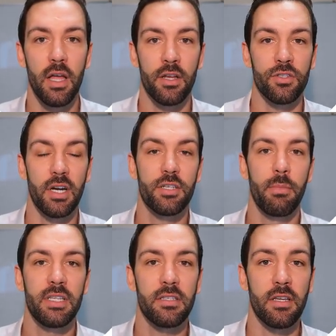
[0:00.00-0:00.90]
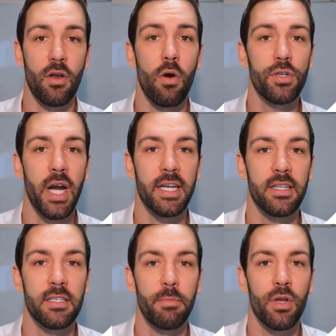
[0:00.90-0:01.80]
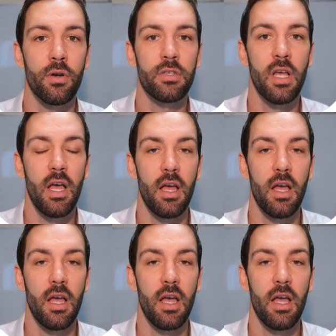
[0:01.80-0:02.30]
construction business and contractors because